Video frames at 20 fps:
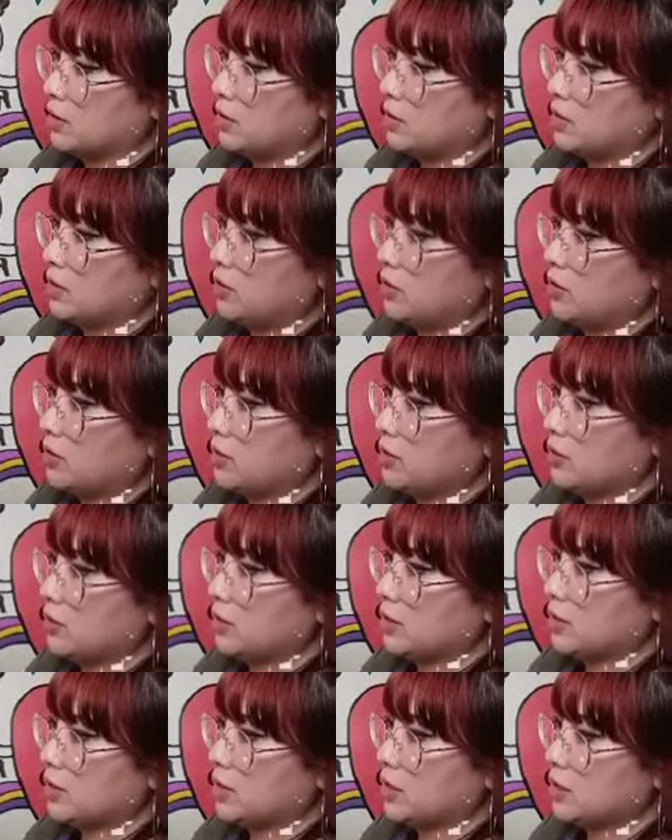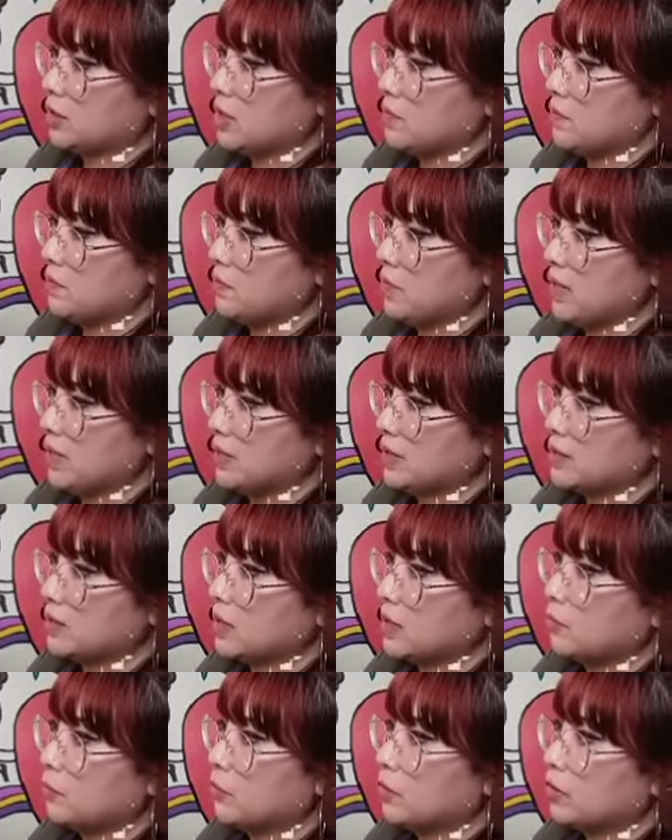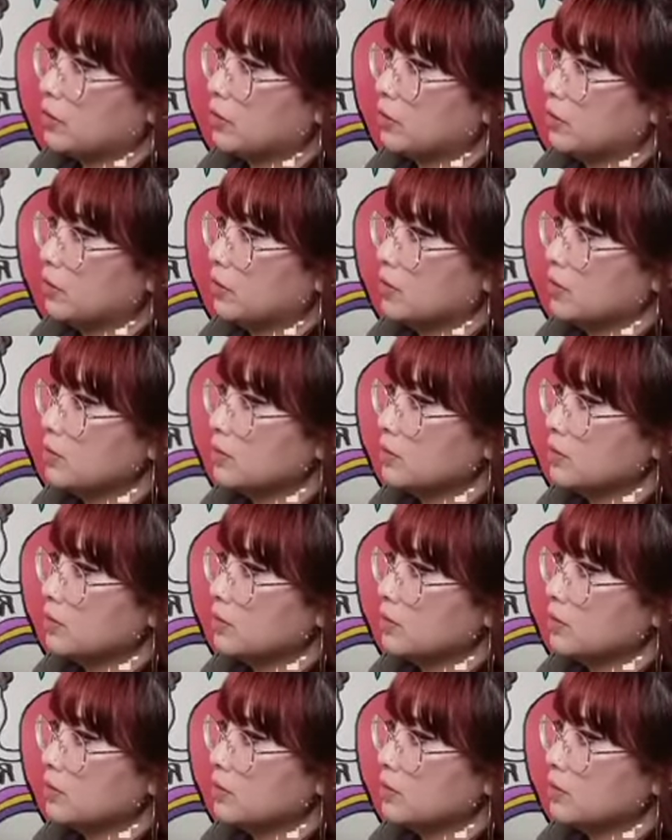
do this step by step with you.